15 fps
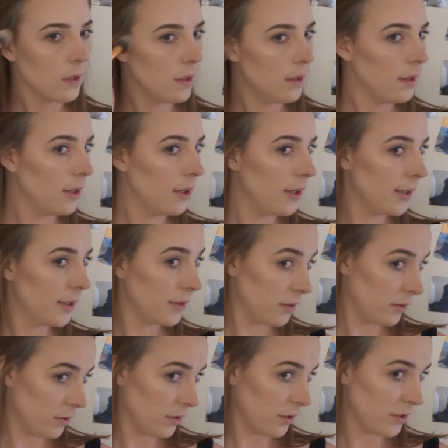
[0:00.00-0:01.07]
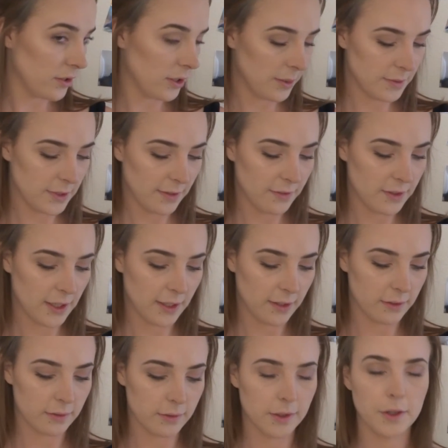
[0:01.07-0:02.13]
I 9 times out of
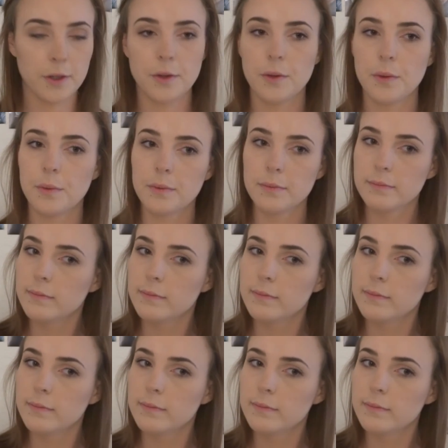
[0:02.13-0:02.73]
10 go